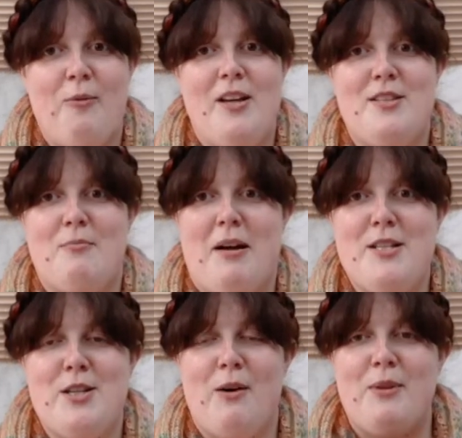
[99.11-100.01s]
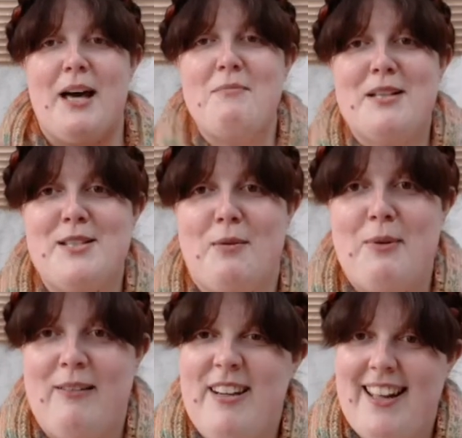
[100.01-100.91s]
which I might start with that because I'm
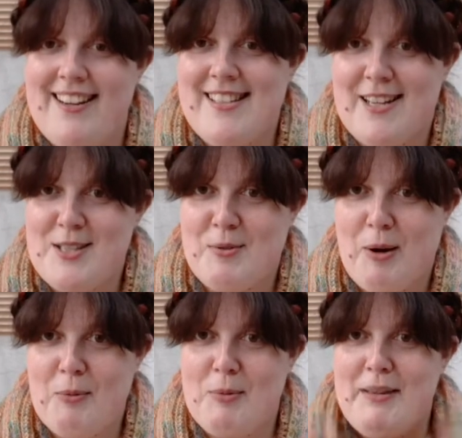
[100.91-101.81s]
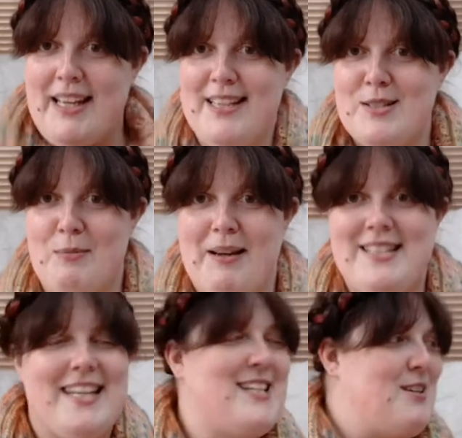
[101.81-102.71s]
wearing it and it's actually quite warm in here, so I might
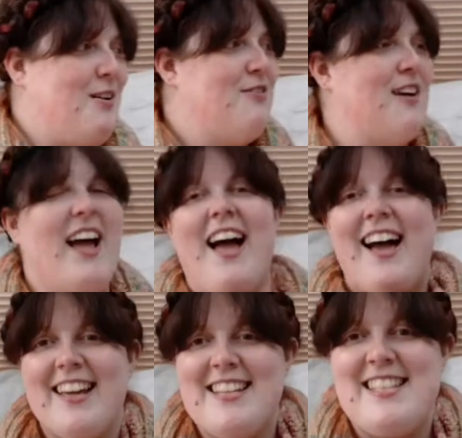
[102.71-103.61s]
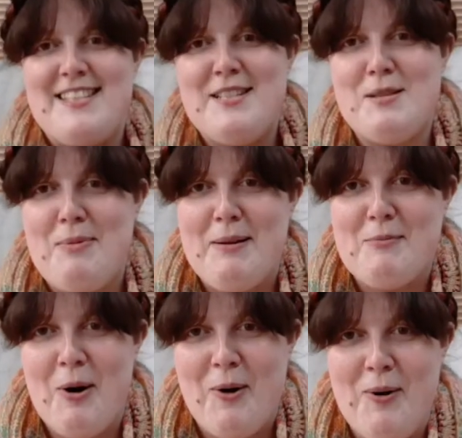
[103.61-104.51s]
take it off because it is a bit warm